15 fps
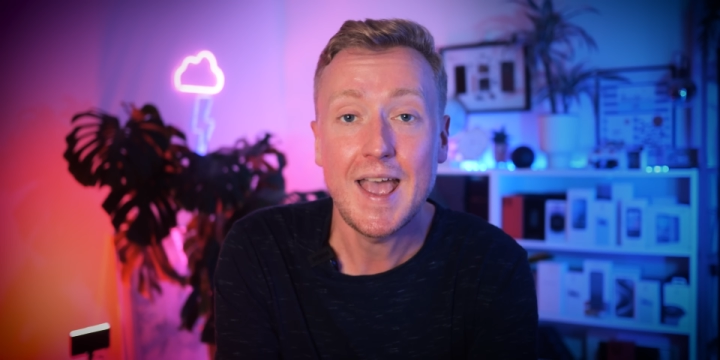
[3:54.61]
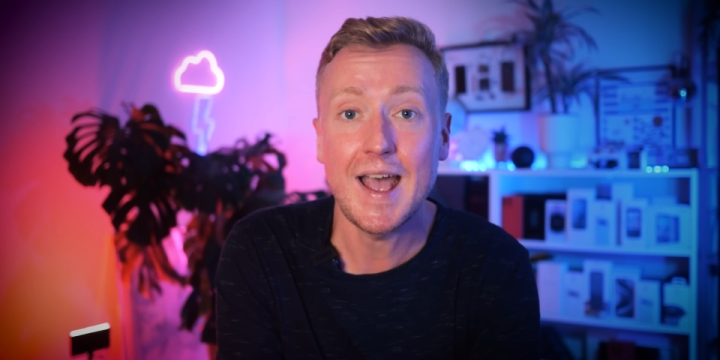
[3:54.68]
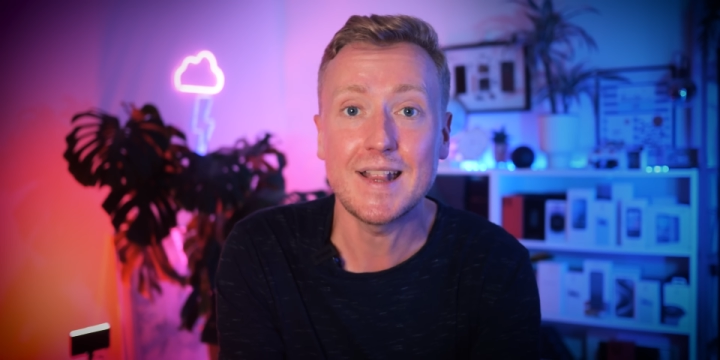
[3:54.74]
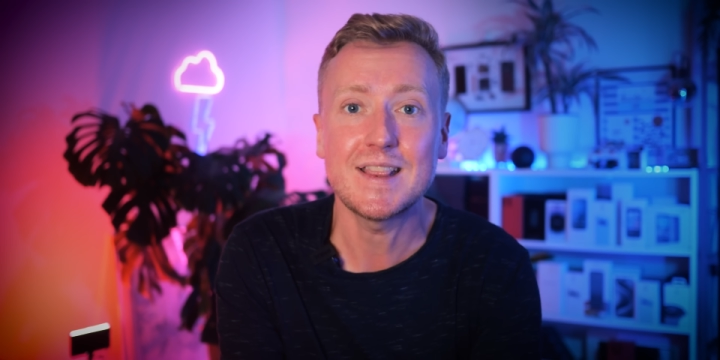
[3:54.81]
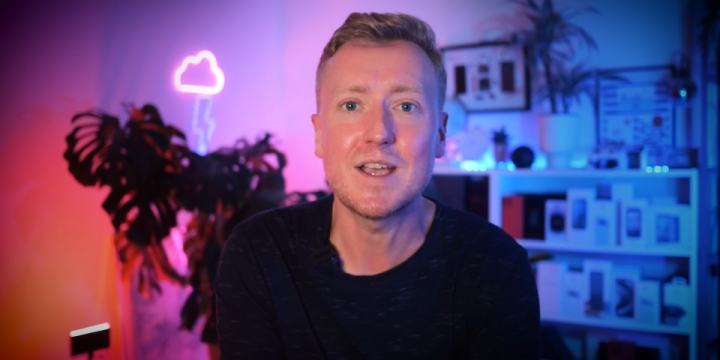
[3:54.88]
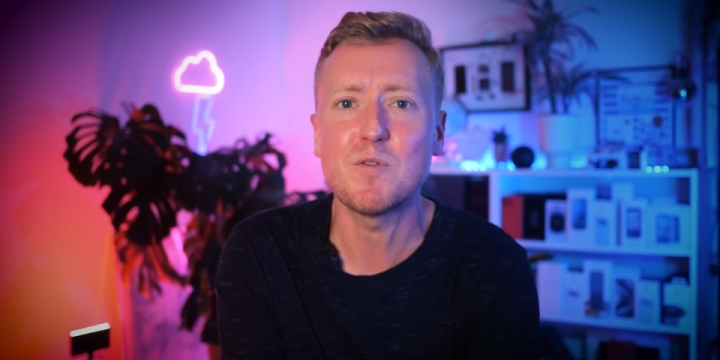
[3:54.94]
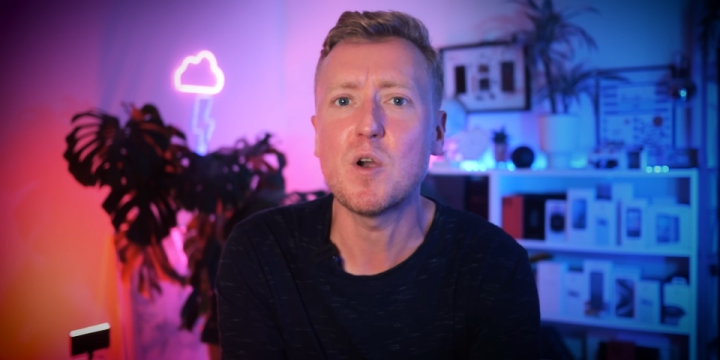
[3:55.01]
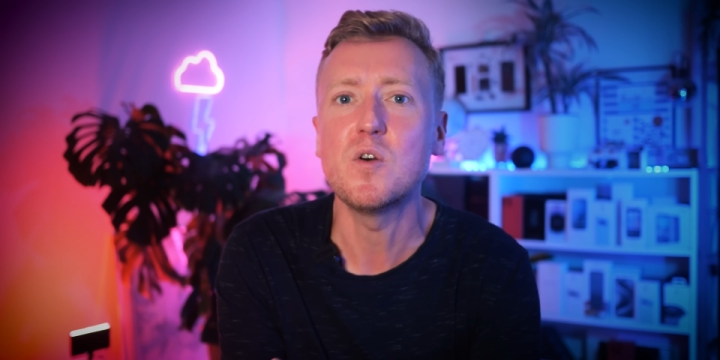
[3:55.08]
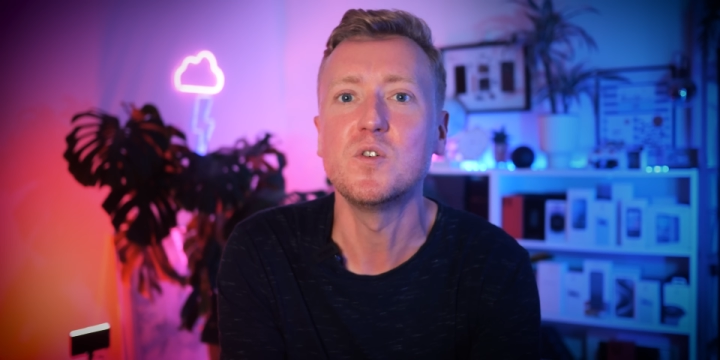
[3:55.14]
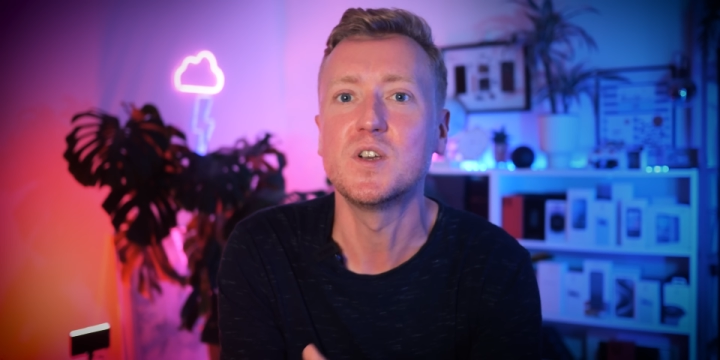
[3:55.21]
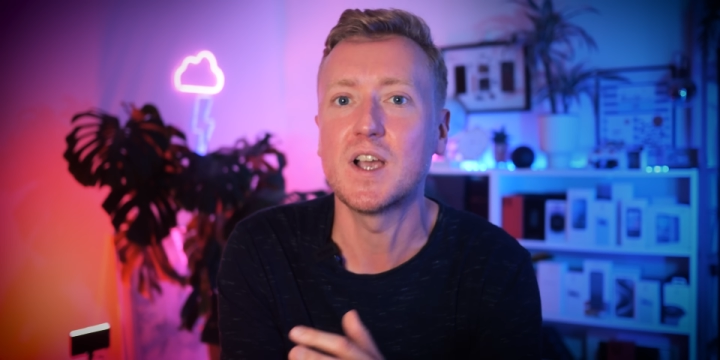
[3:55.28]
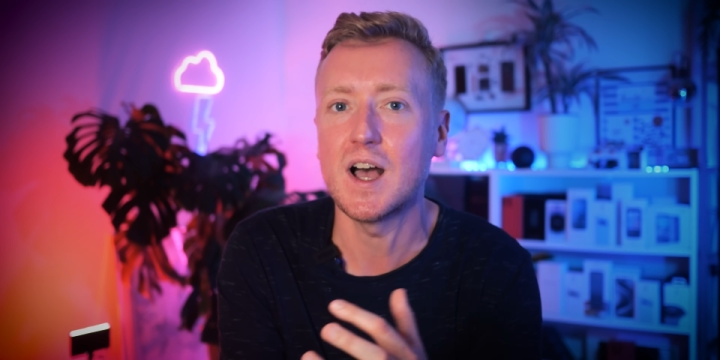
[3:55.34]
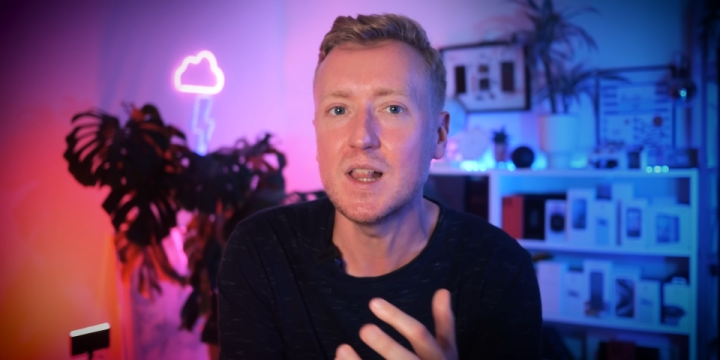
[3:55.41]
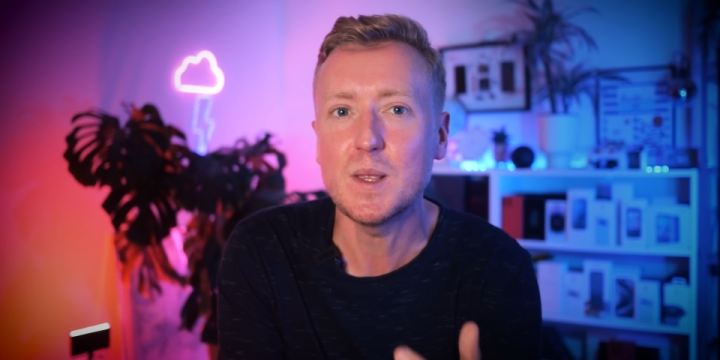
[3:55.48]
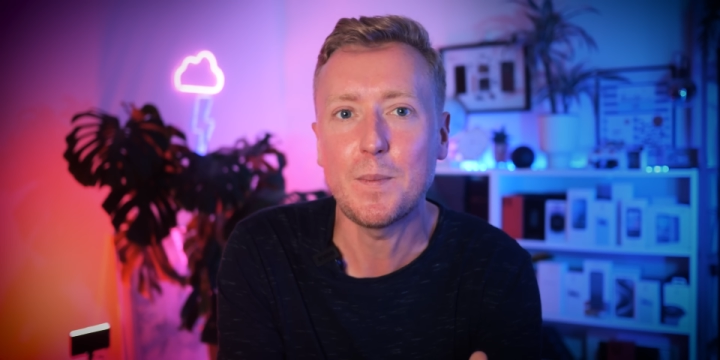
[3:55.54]
had their own
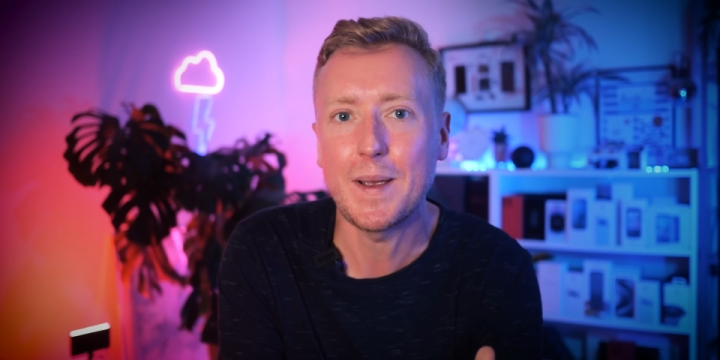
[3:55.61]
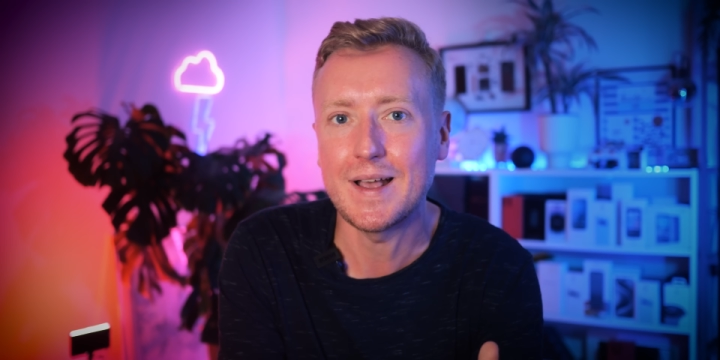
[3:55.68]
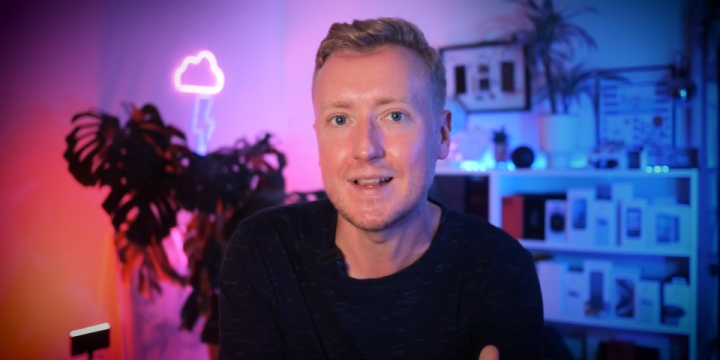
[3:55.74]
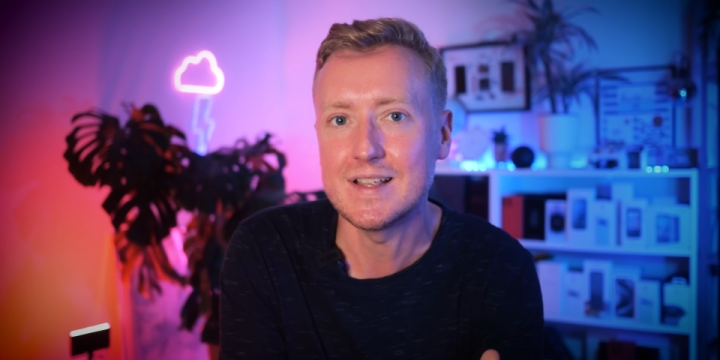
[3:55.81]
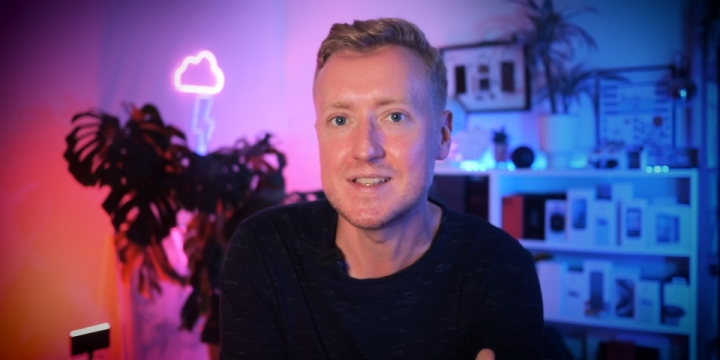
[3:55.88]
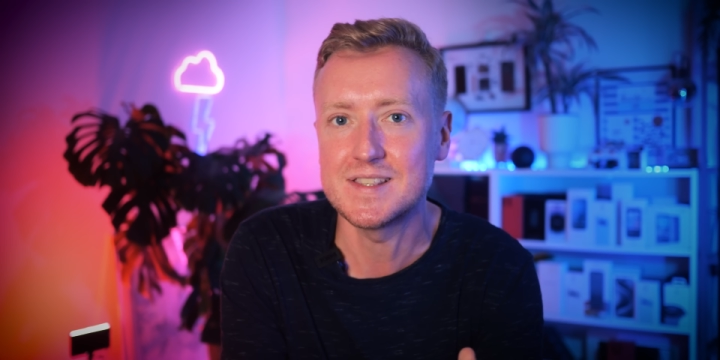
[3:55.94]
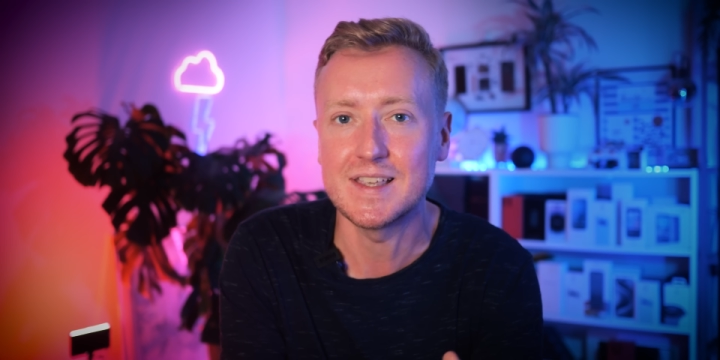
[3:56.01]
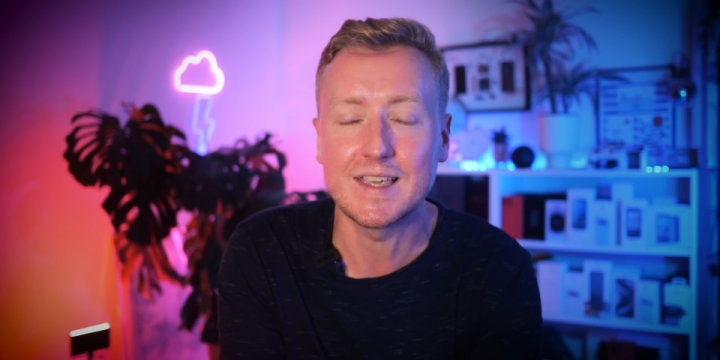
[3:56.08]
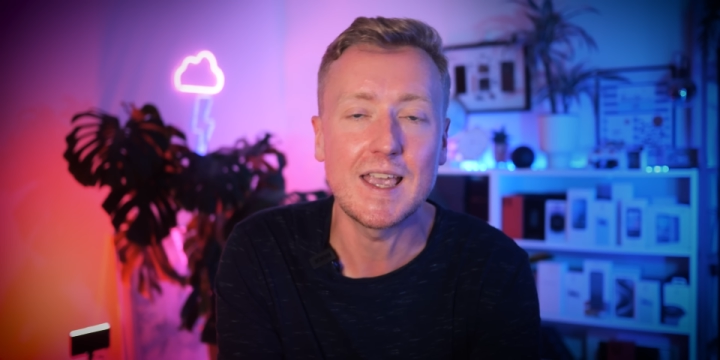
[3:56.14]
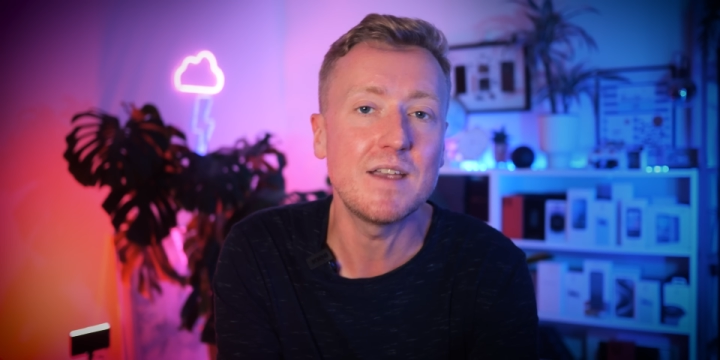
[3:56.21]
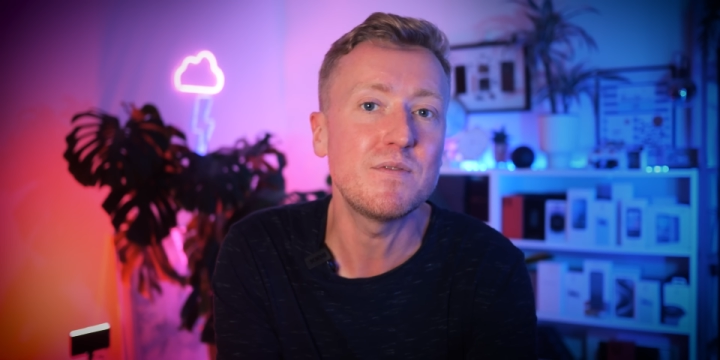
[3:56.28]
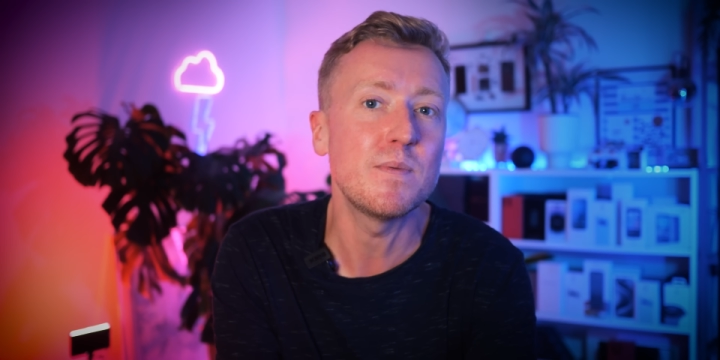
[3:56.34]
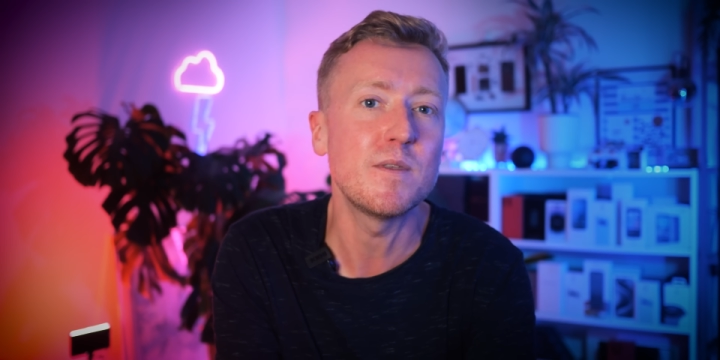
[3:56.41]
color palettes that gave